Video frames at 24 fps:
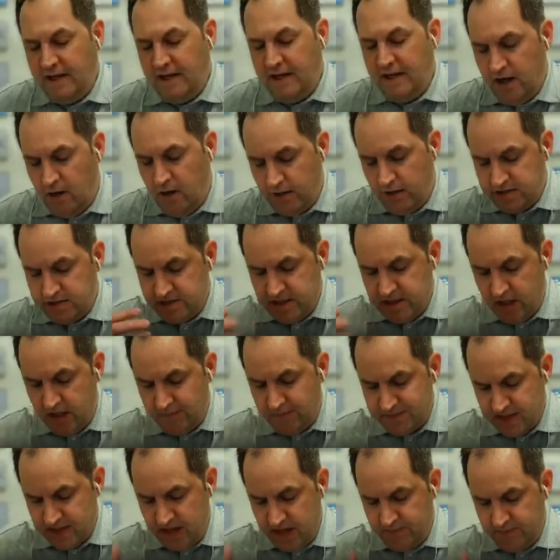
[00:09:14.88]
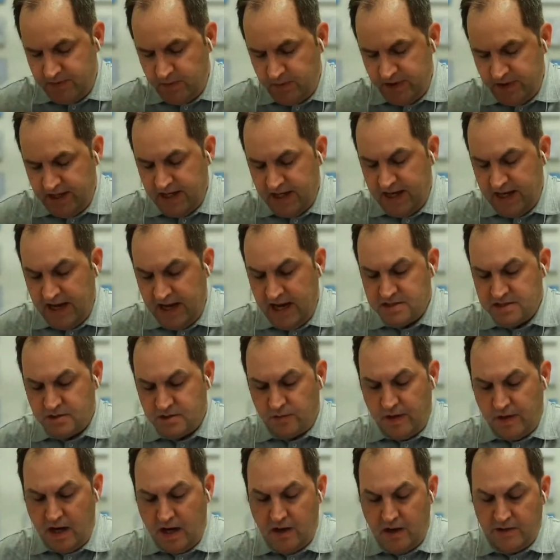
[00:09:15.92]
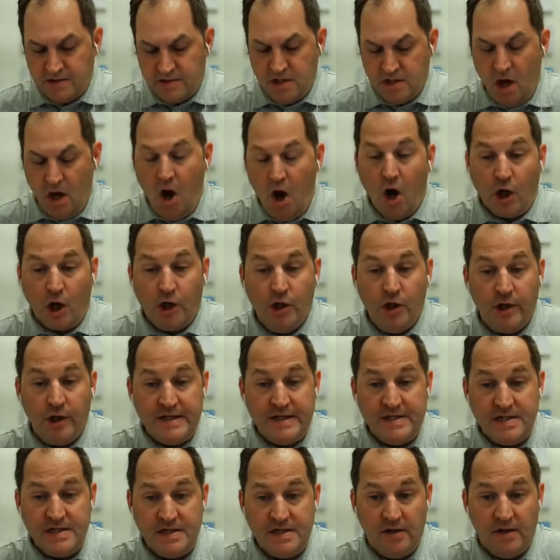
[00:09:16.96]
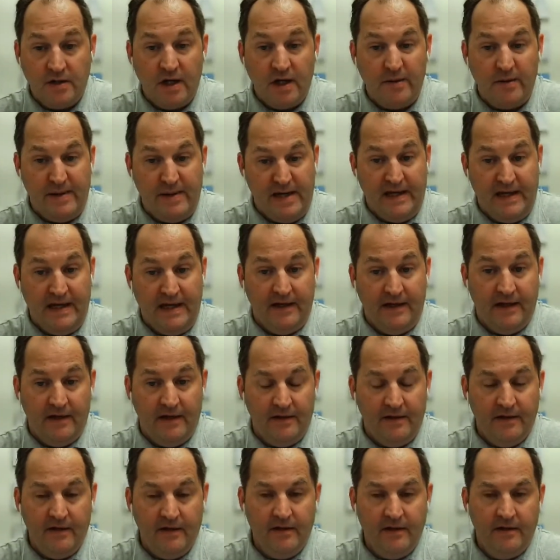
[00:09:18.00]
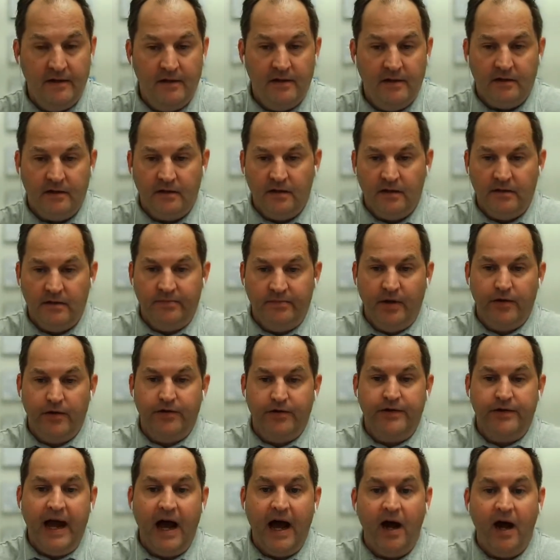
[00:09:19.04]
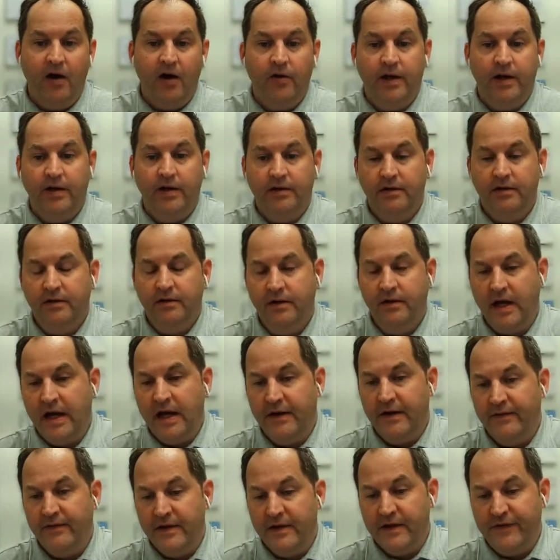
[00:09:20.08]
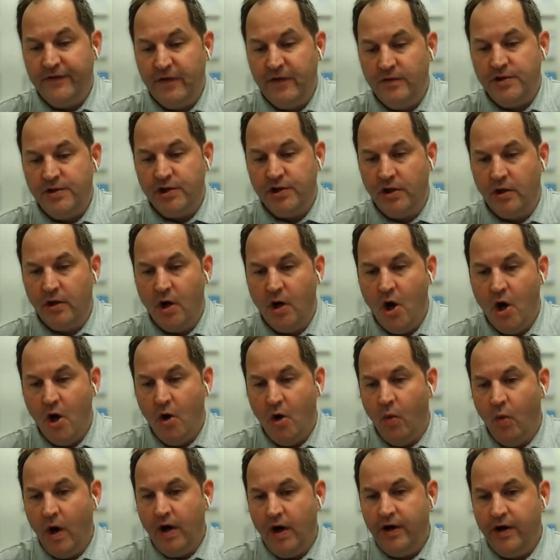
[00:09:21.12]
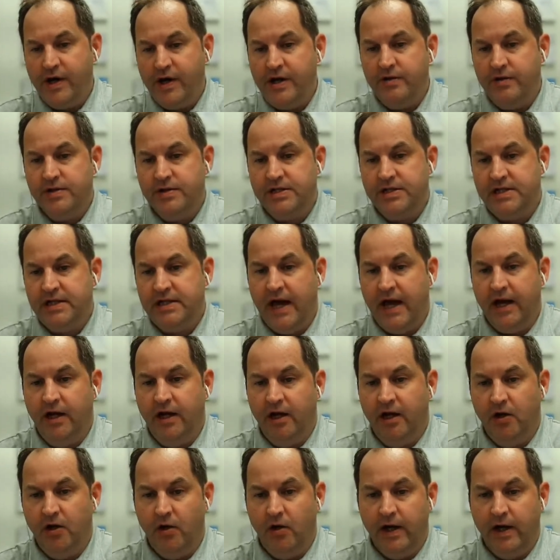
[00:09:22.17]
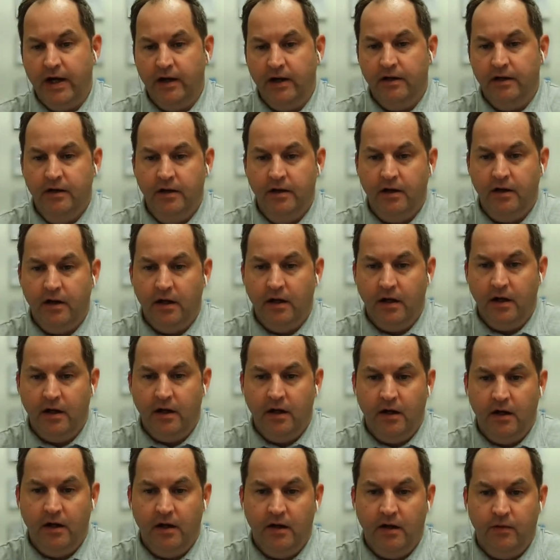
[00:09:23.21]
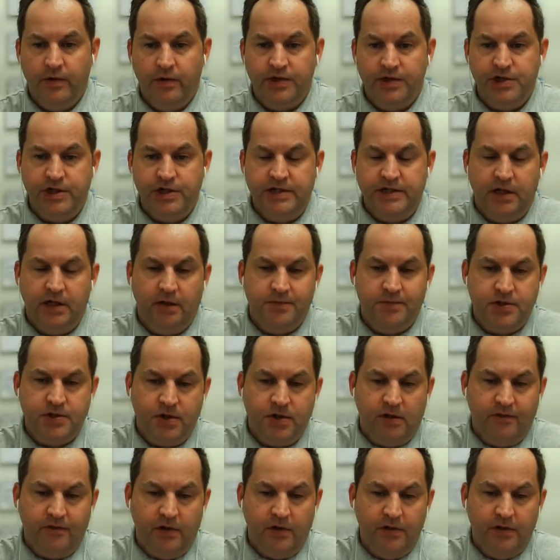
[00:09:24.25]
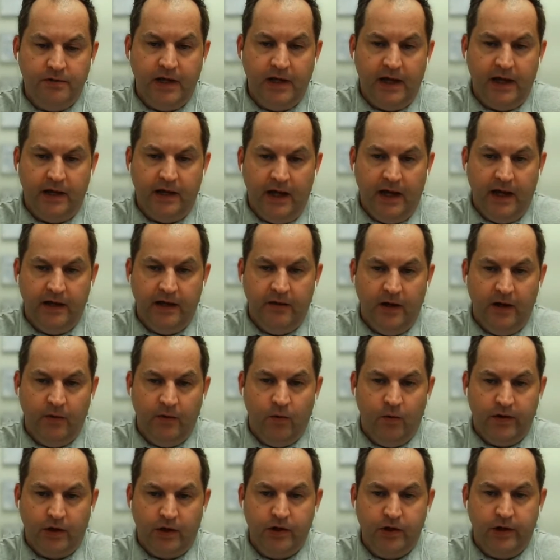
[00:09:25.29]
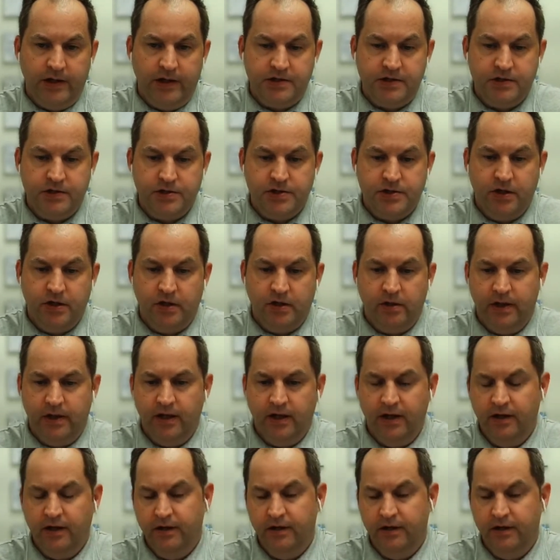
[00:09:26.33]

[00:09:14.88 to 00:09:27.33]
always comes up that we get asked around is, are cookies still going to be needed, both now and kind of in the future? Where do you see that going with GTM Server, and whether cookies are still going to be needed?